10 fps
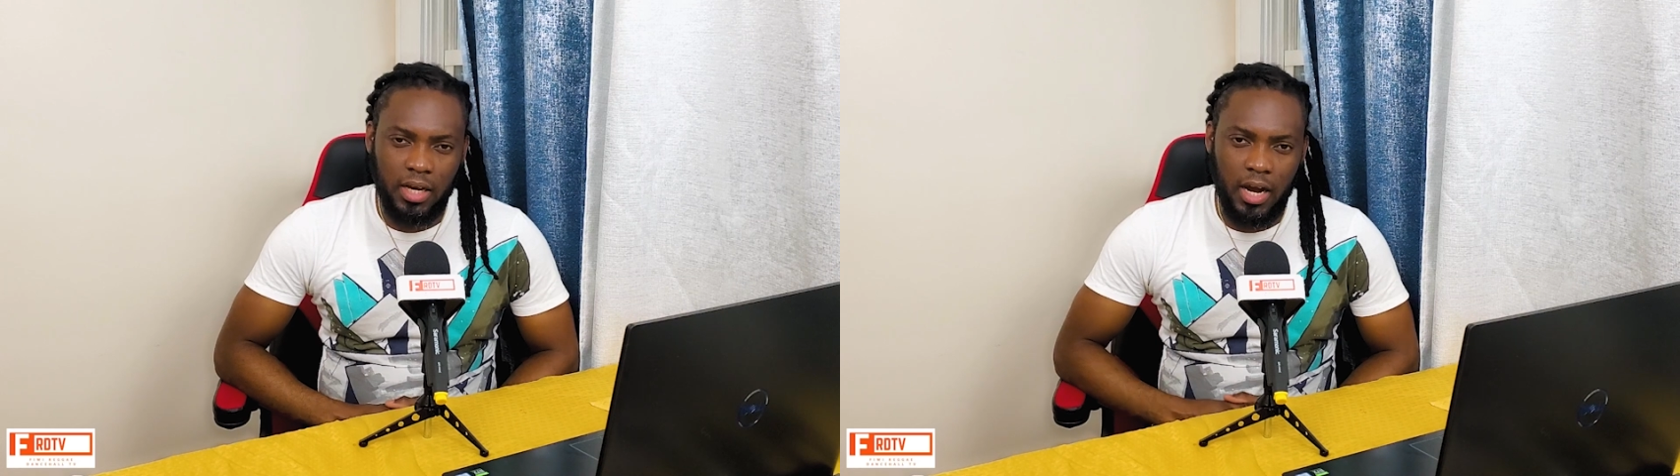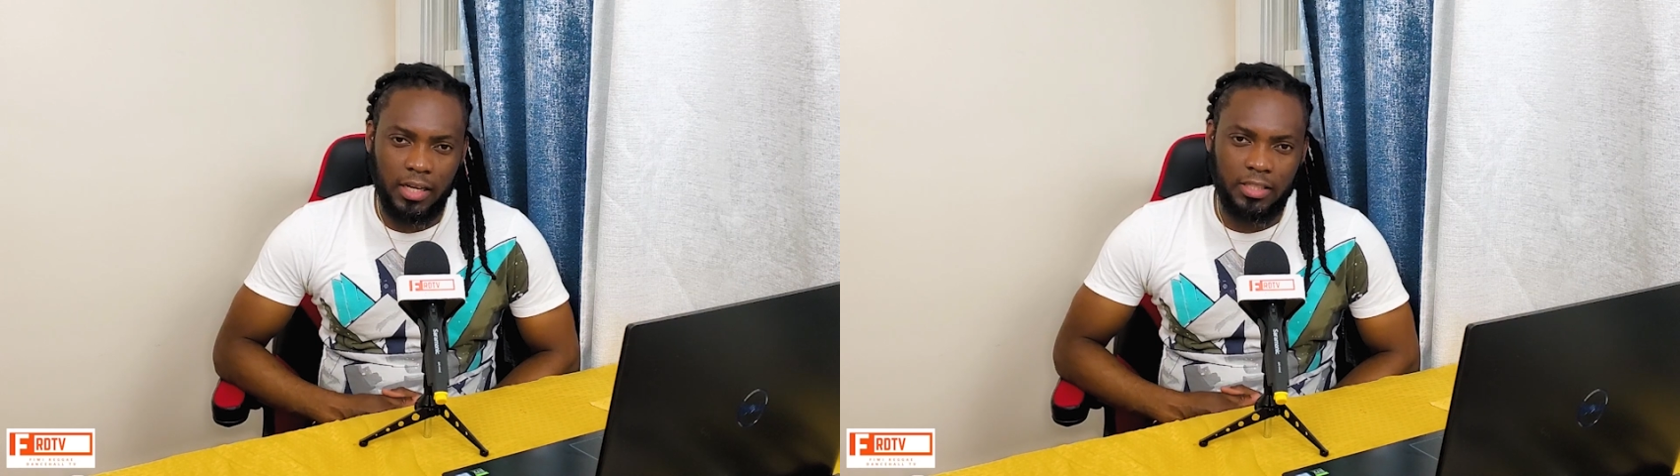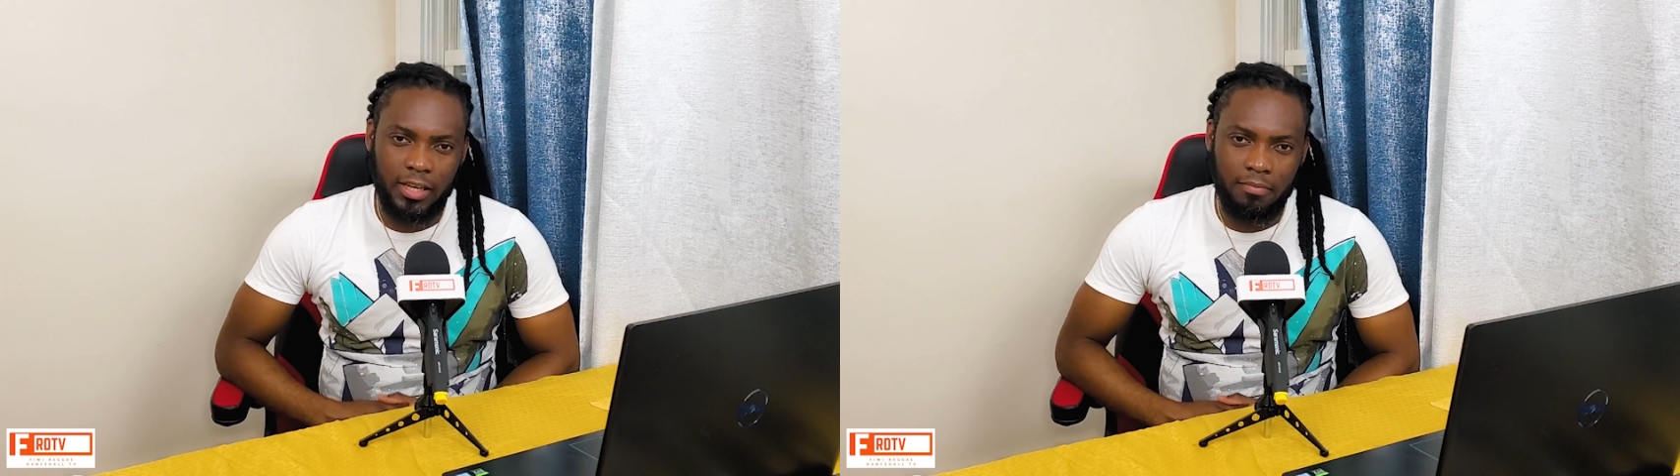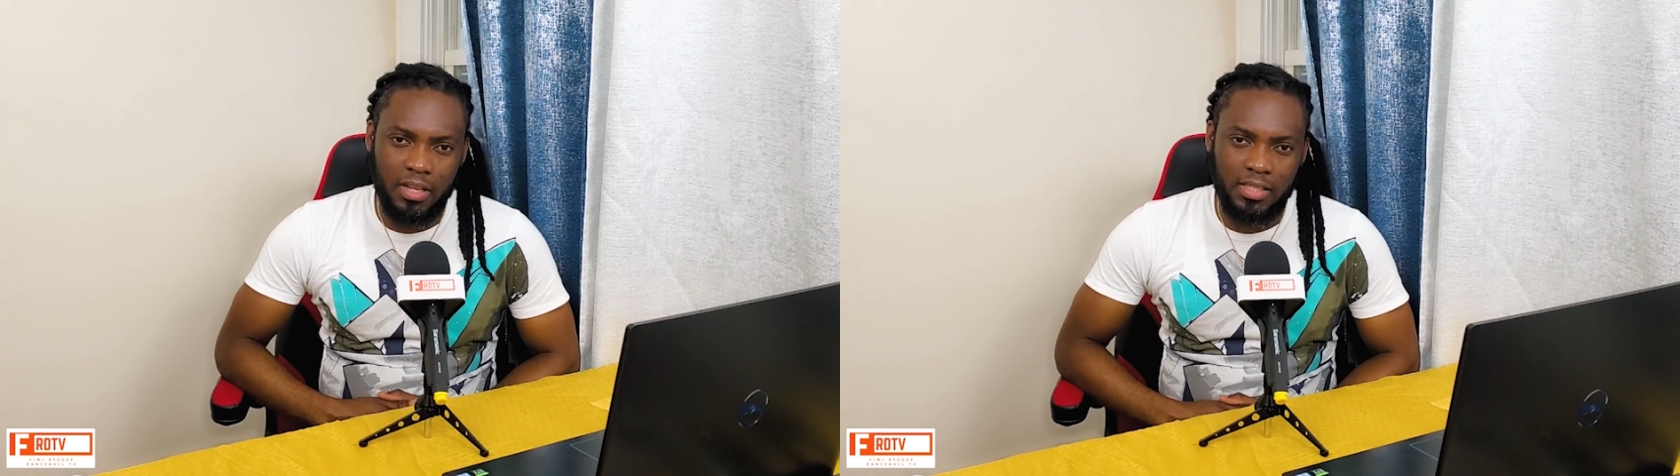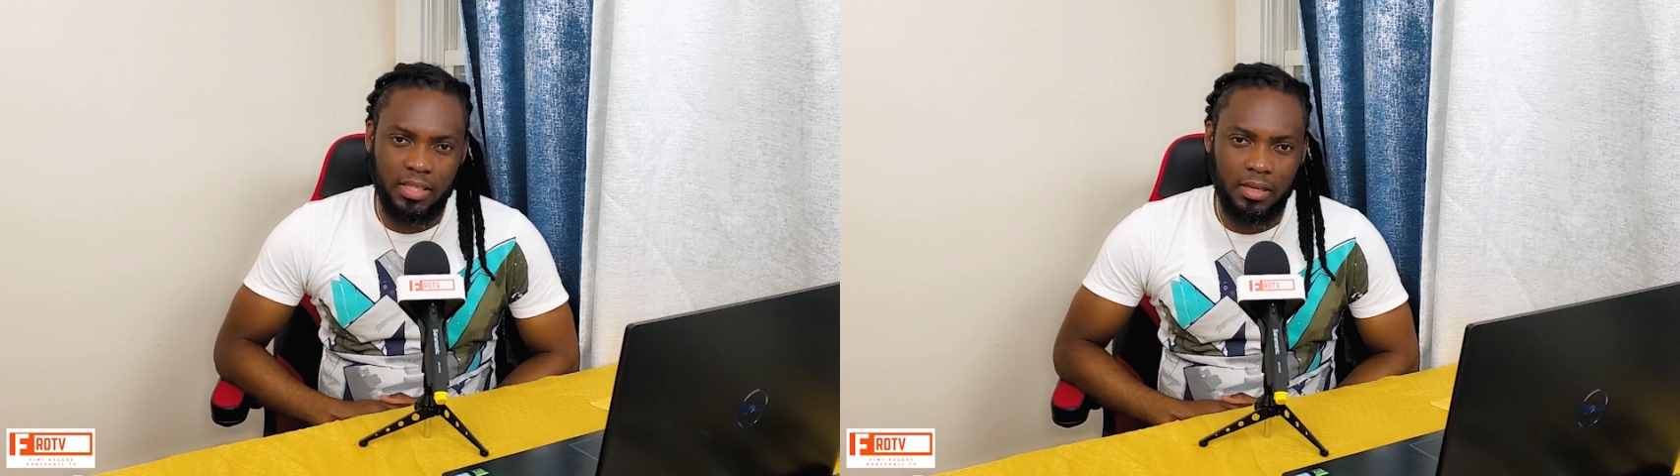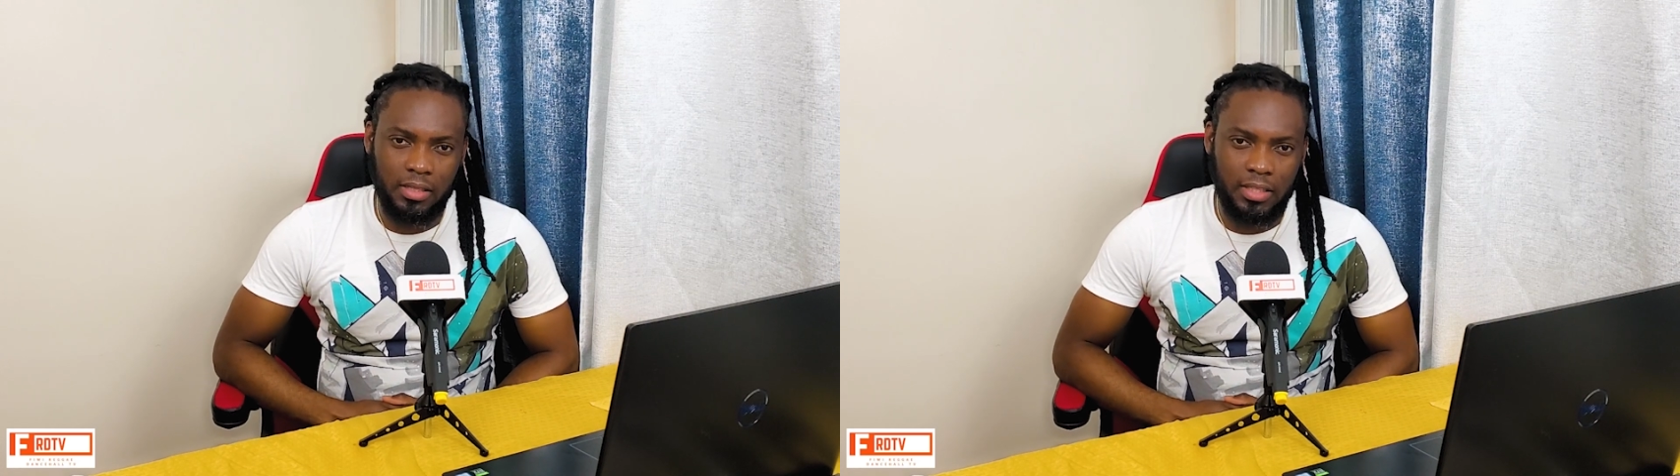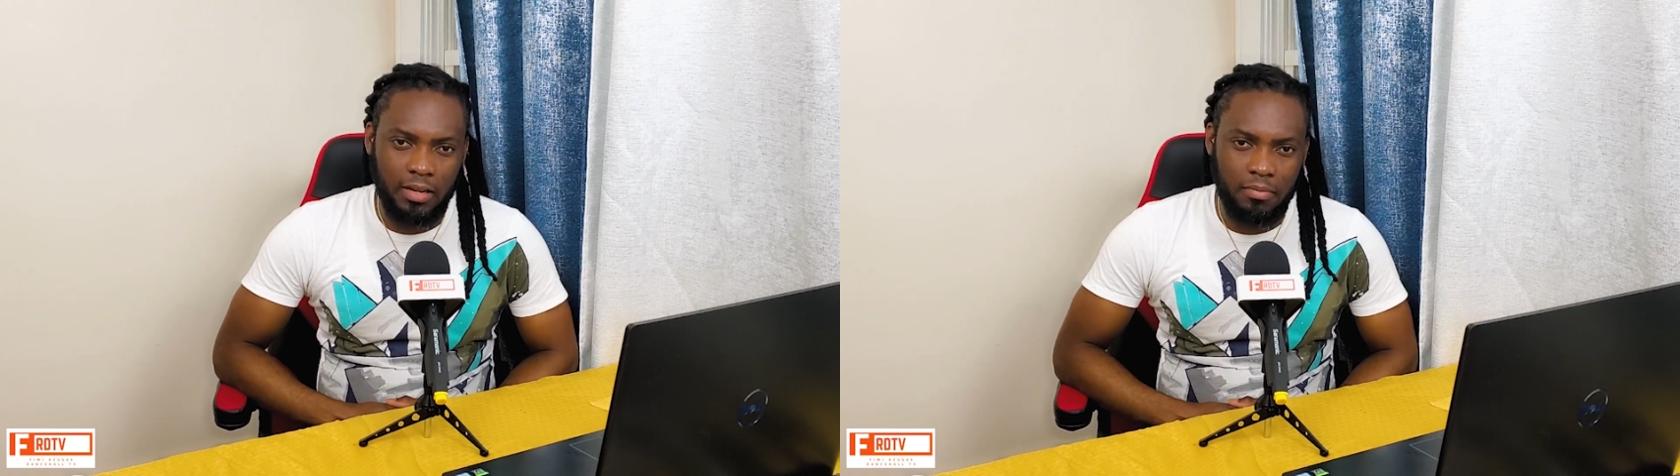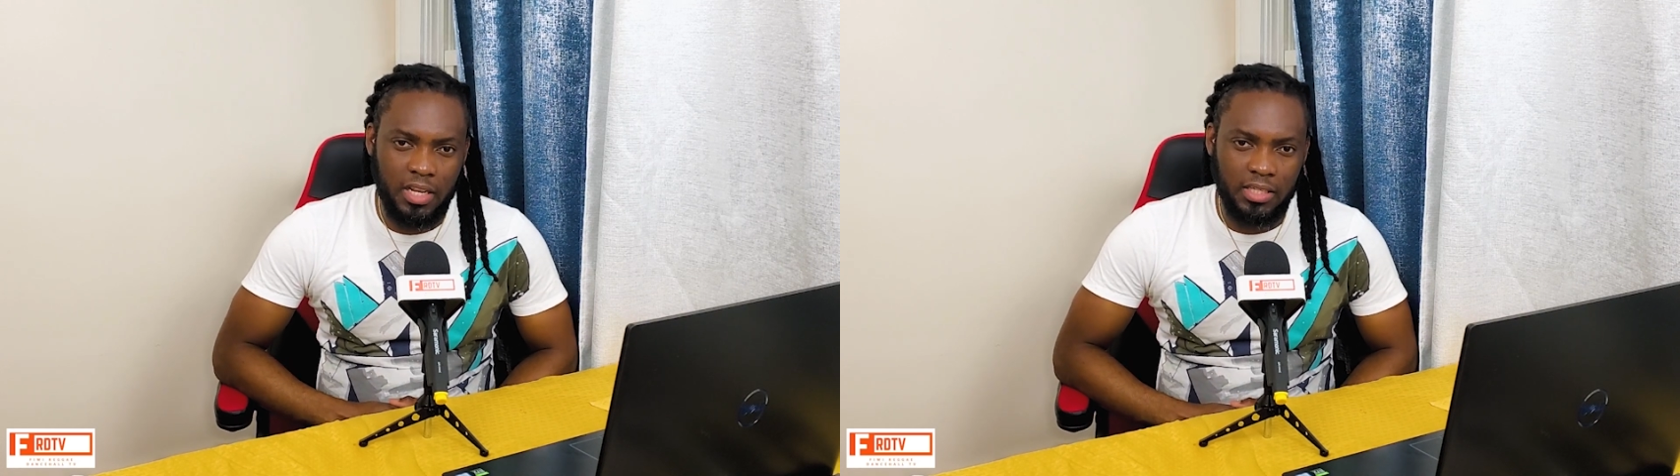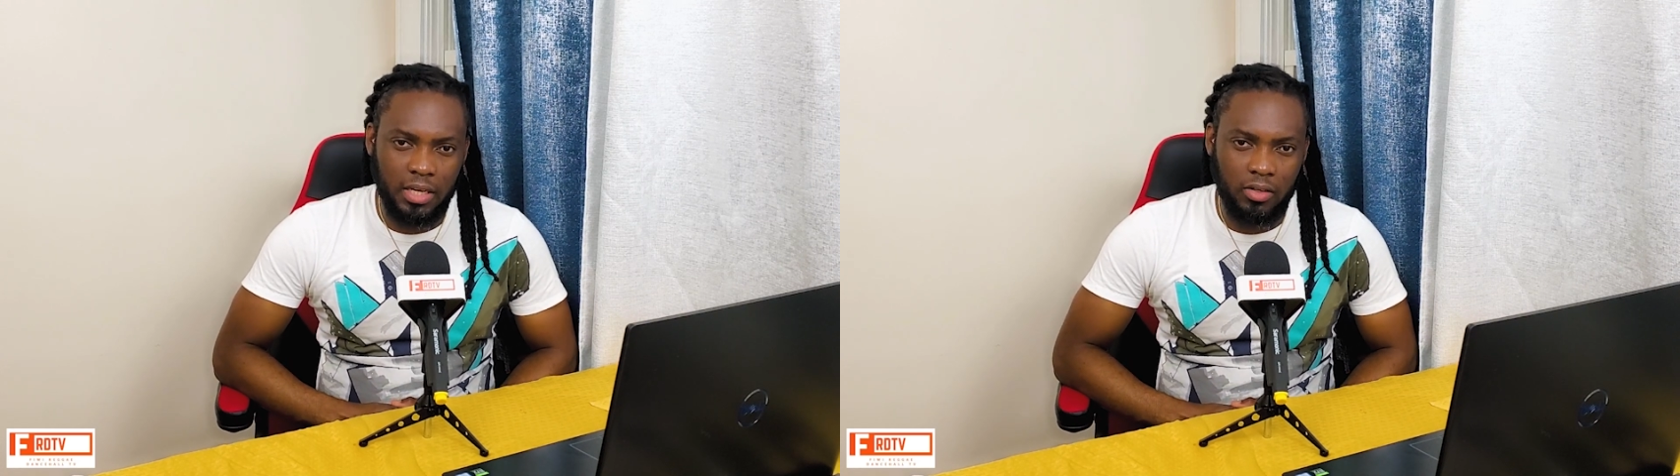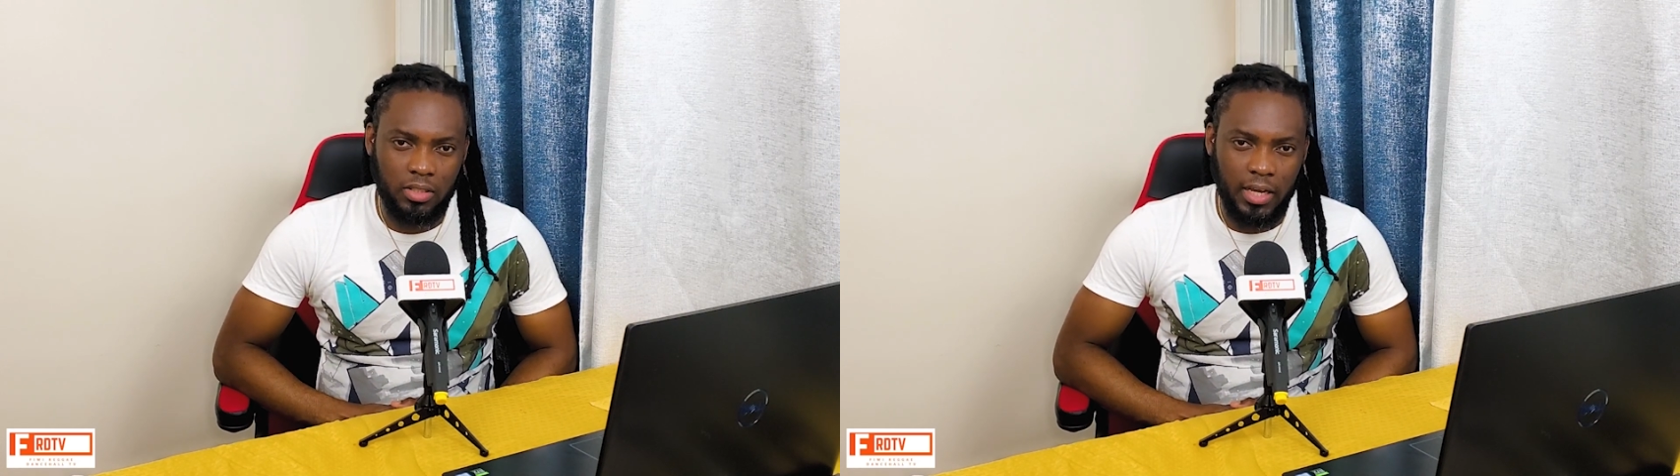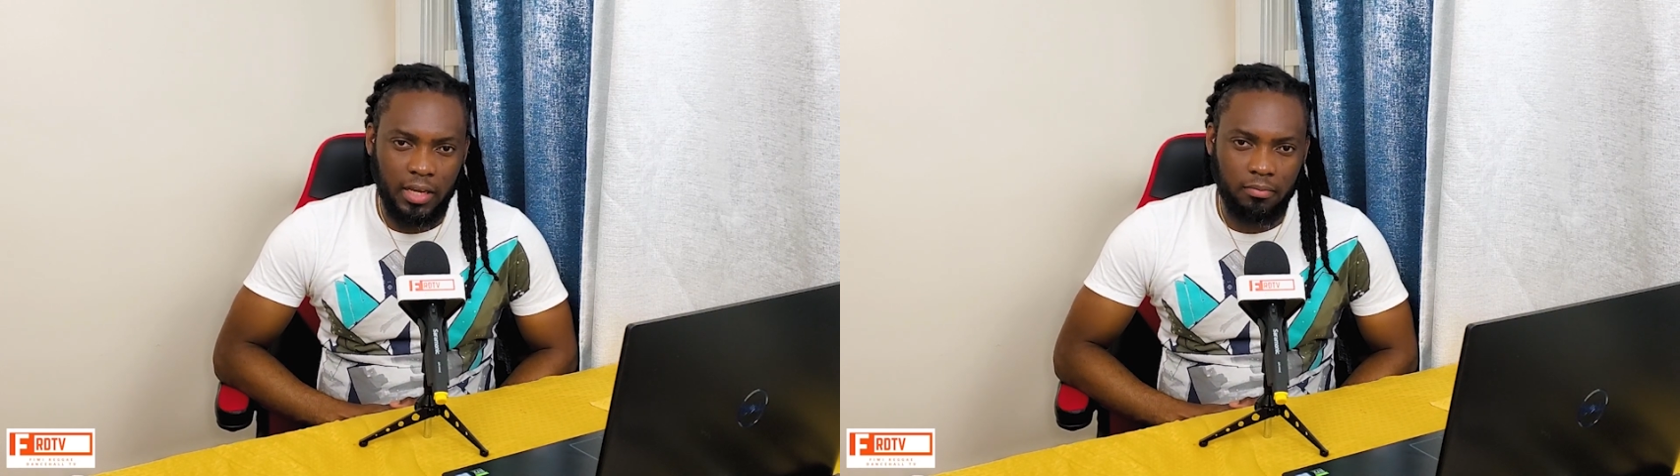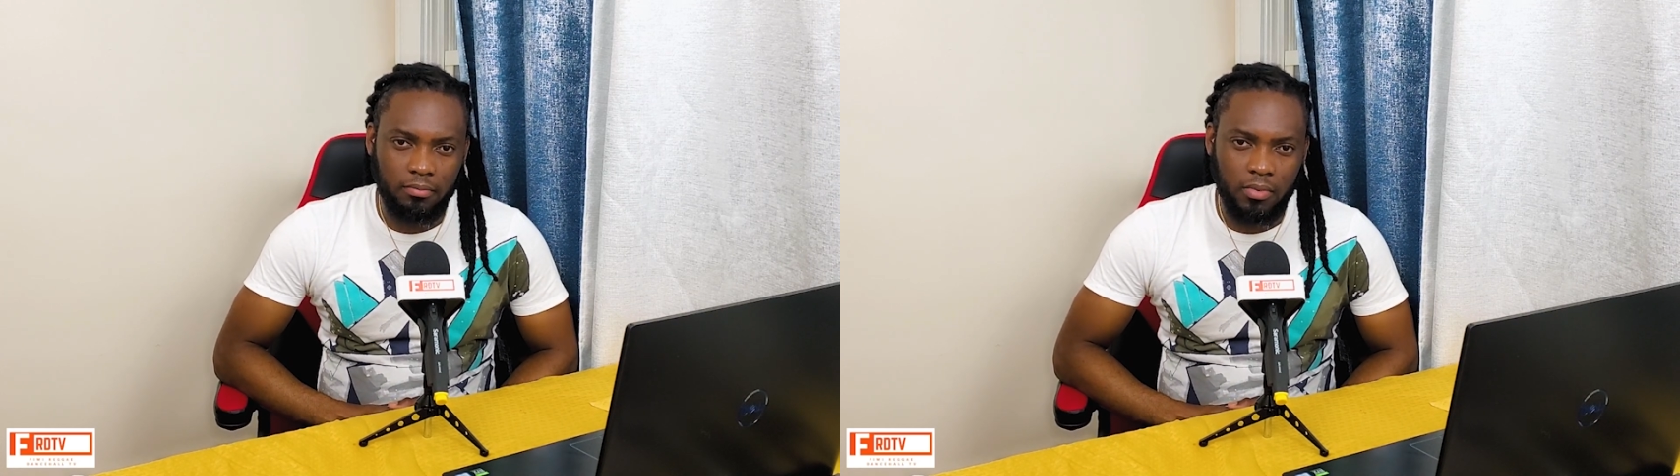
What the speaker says: or 10 minutes on the time.